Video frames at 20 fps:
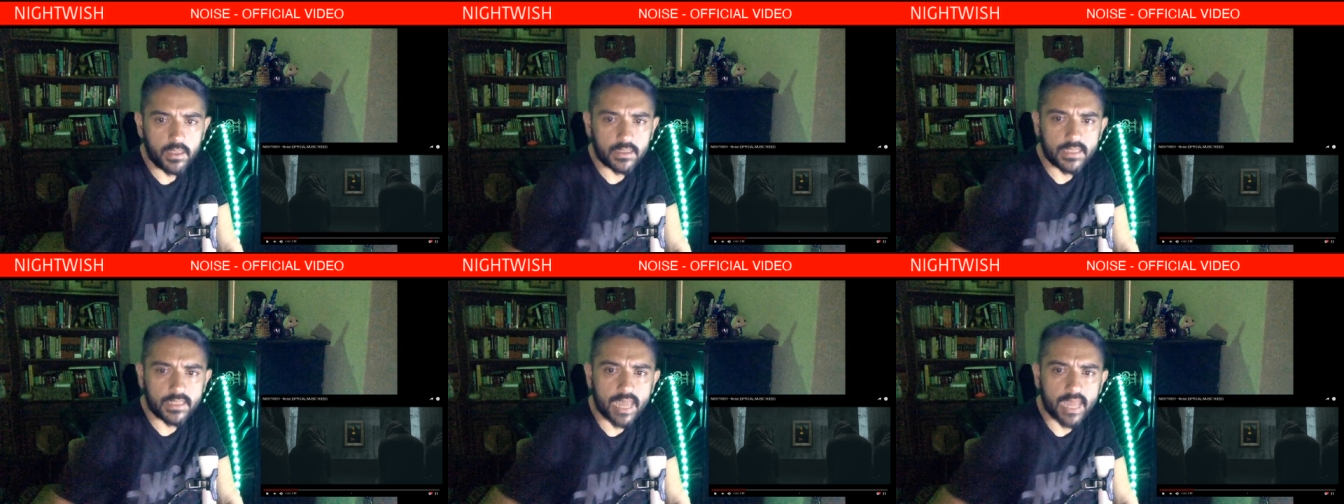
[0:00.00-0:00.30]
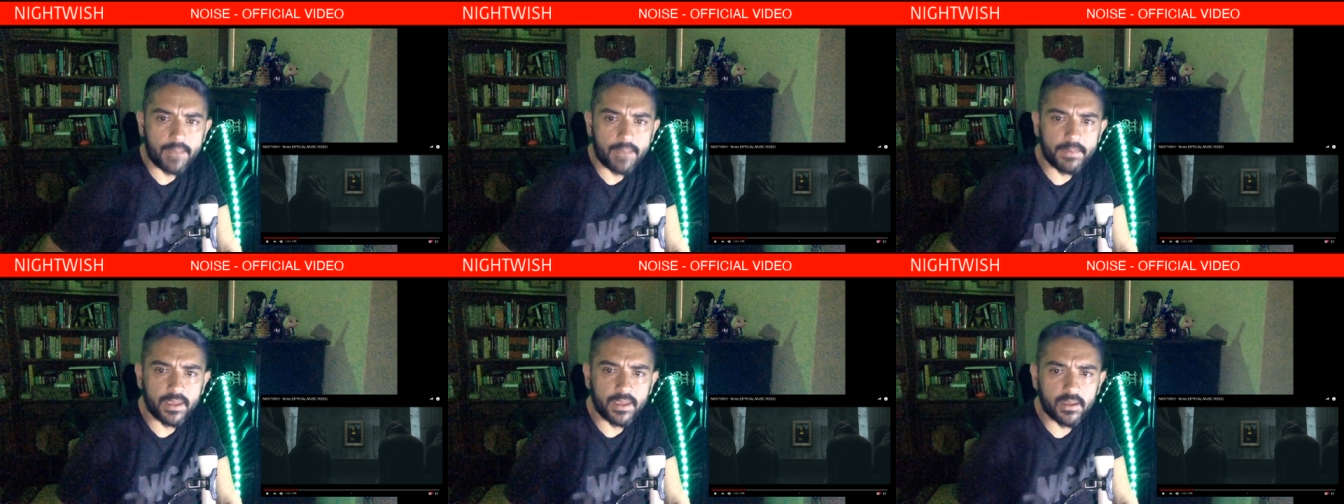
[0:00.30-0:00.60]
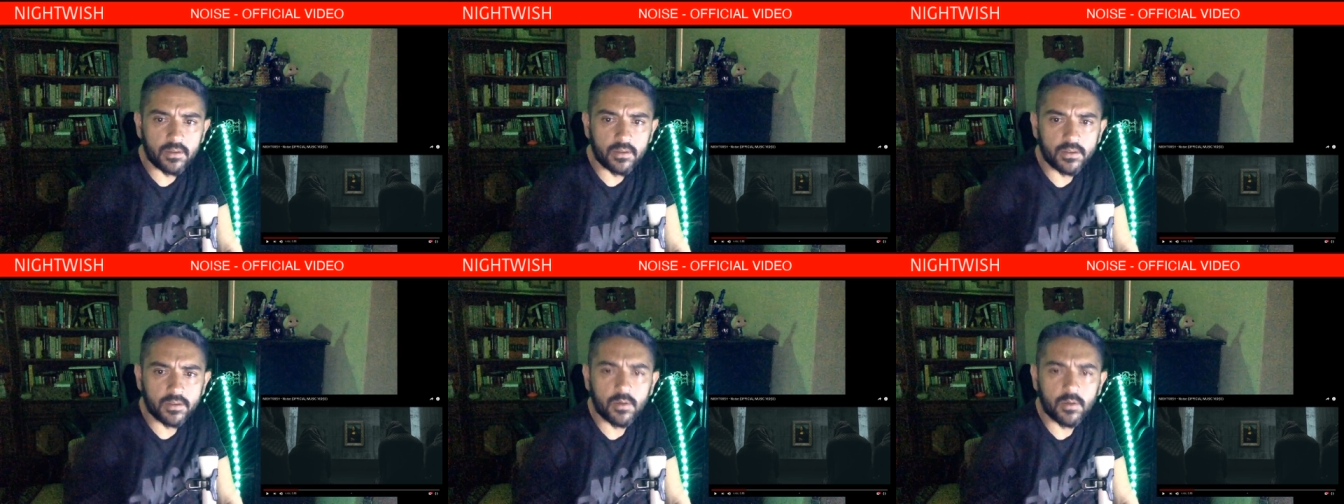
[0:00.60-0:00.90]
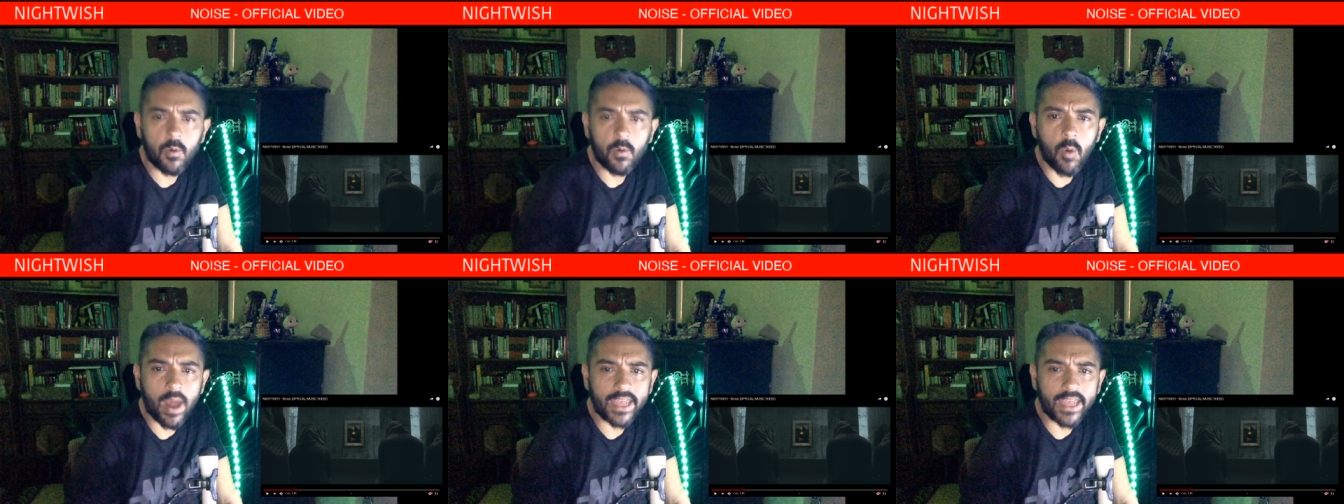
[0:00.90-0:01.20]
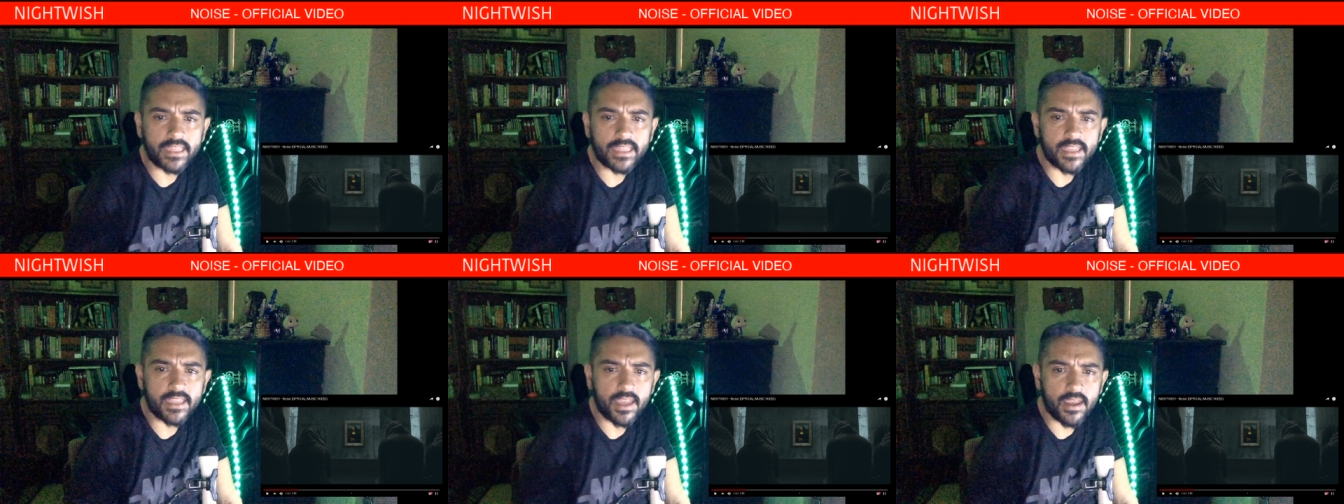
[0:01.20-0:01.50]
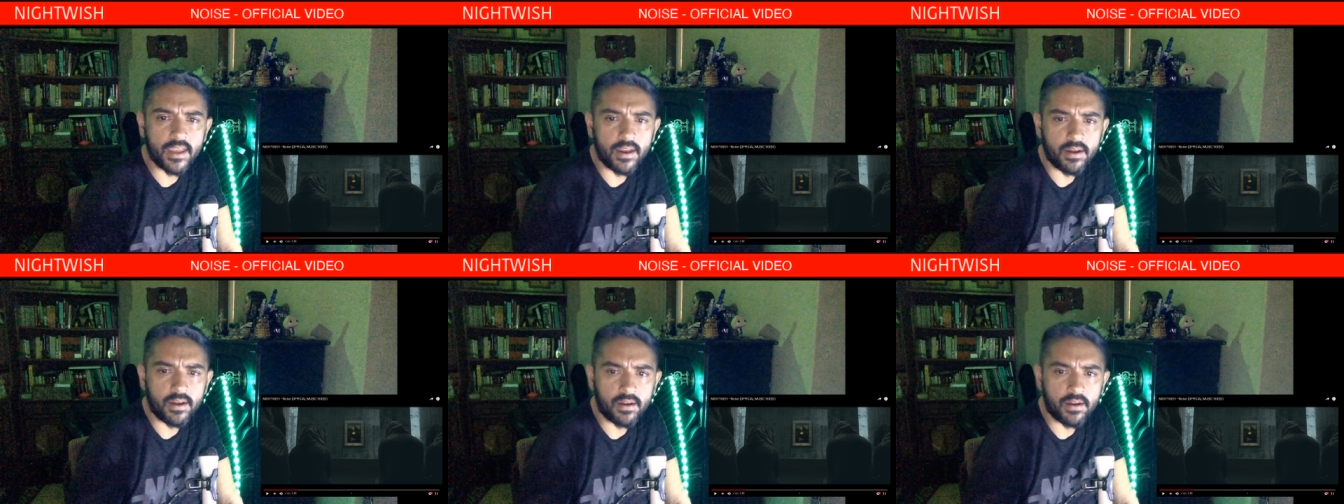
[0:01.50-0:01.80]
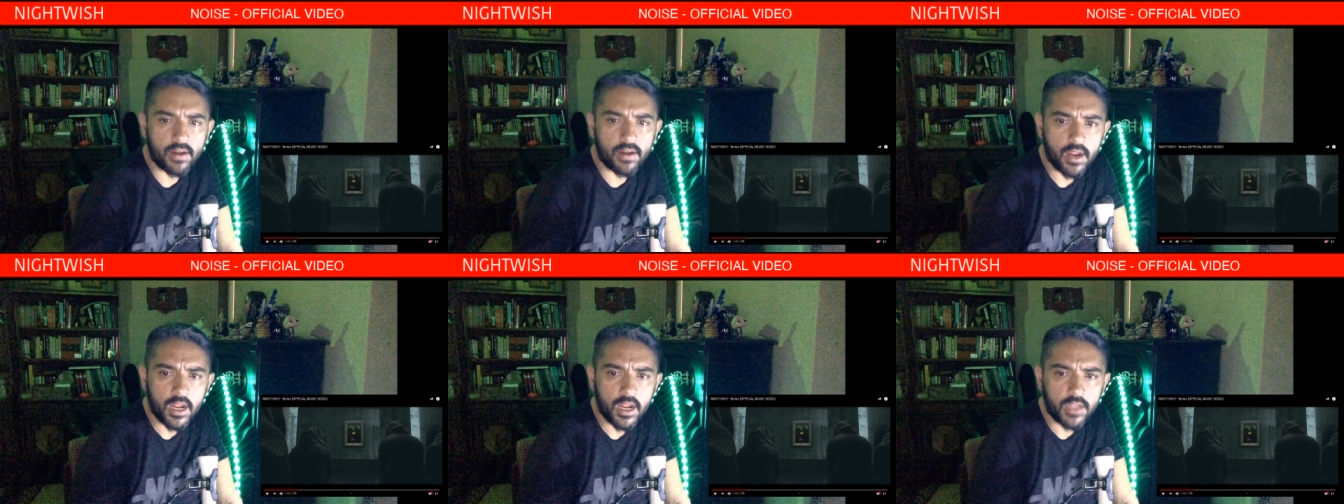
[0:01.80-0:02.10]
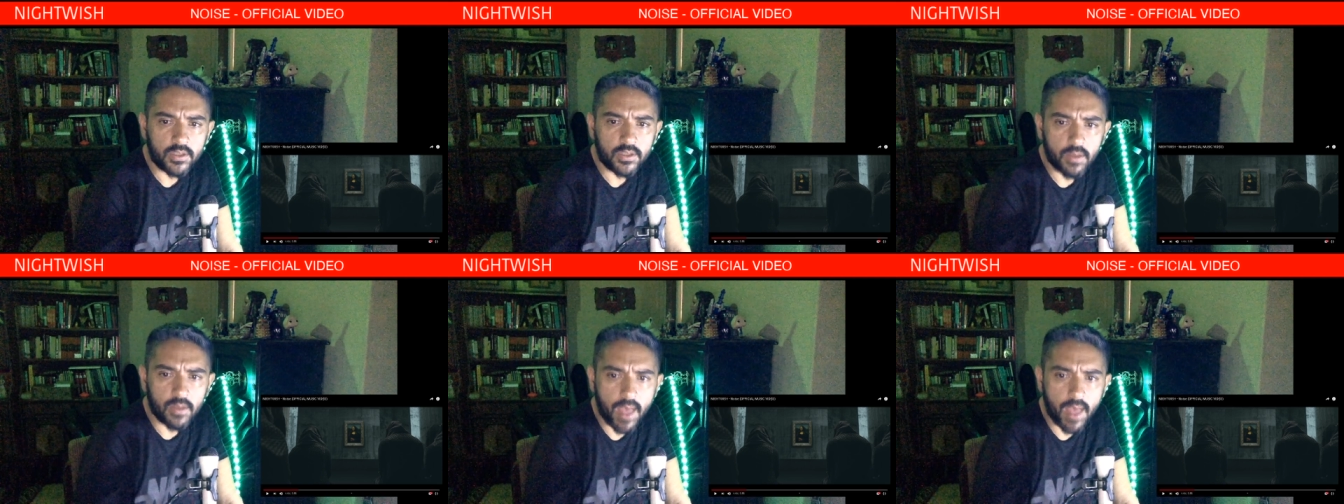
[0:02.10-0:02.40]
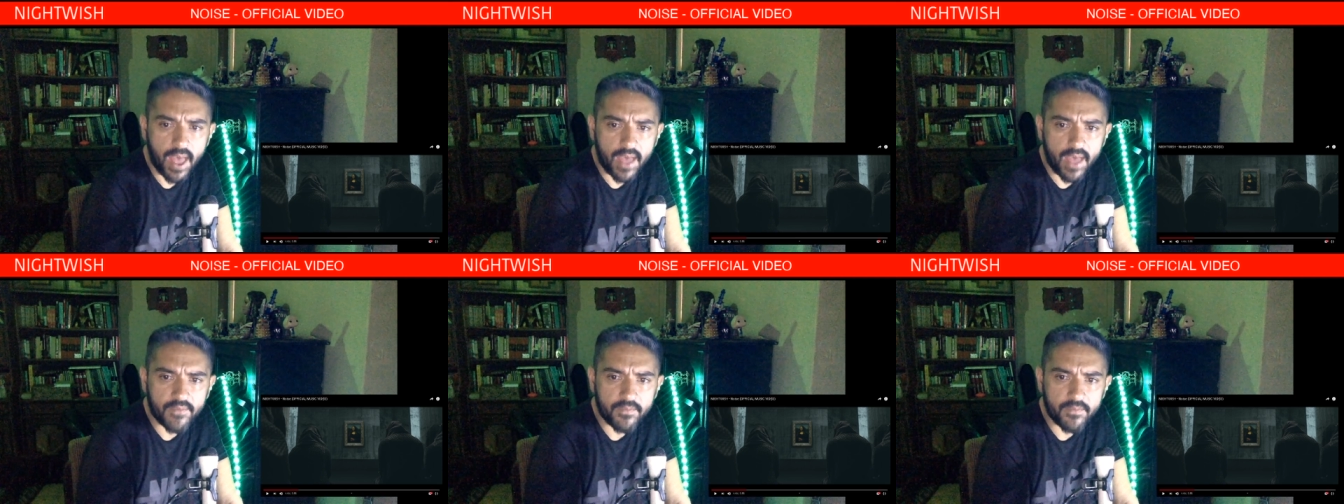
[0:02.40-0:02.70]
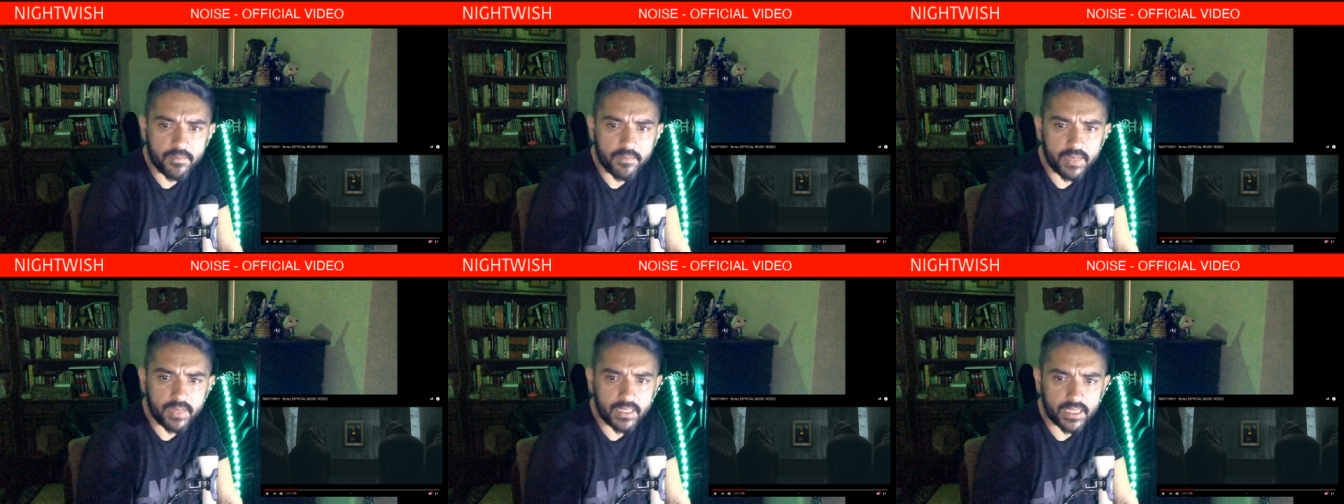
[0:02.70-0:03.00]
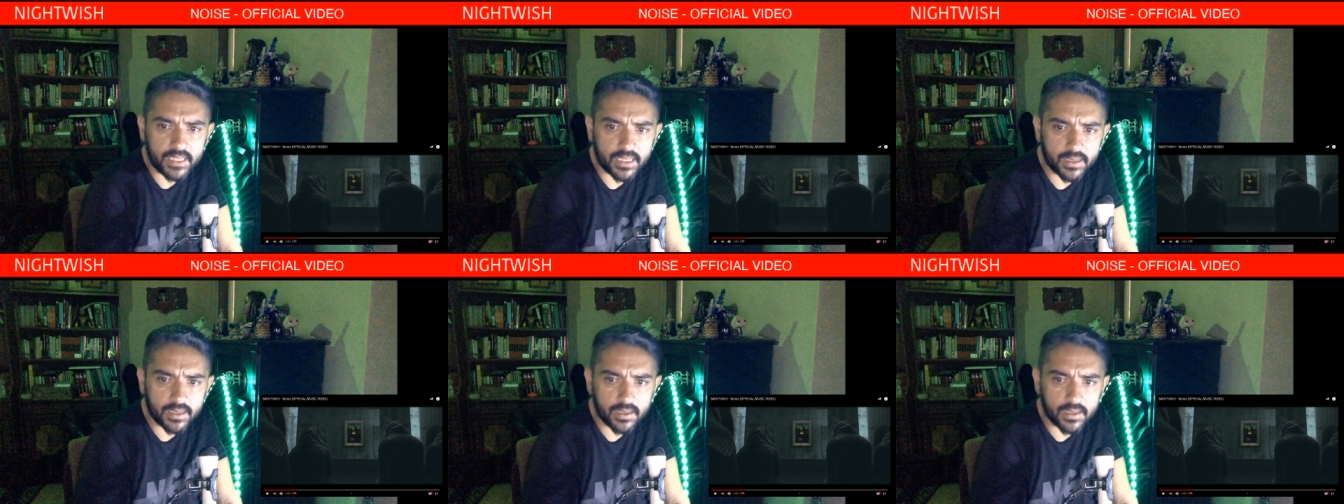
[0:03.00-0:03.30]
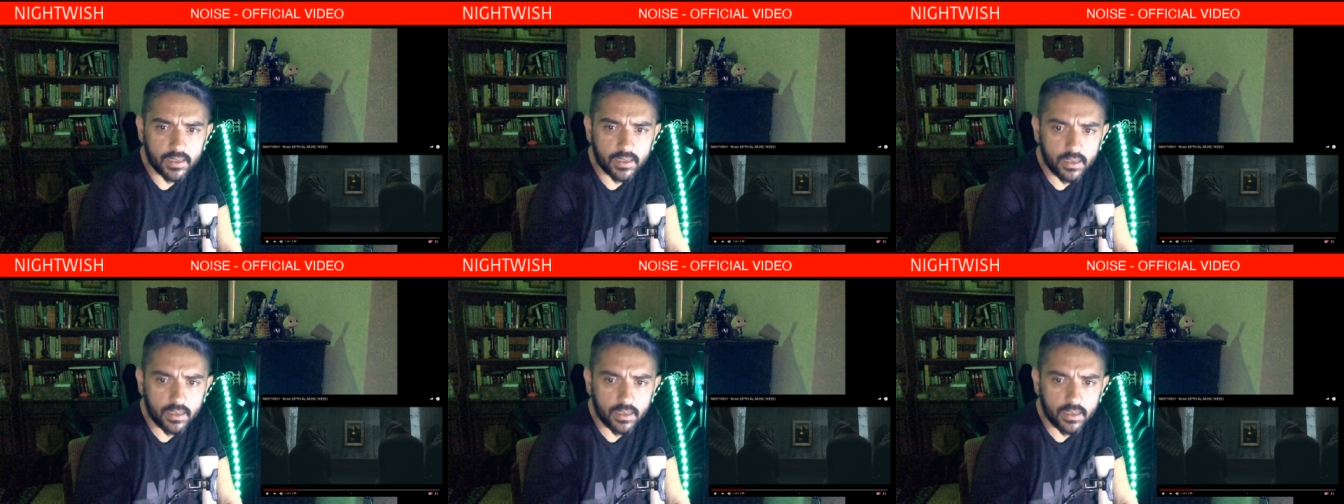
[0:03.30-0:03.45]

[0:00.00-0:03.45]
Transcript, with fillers: tapping the quiet air to have meaning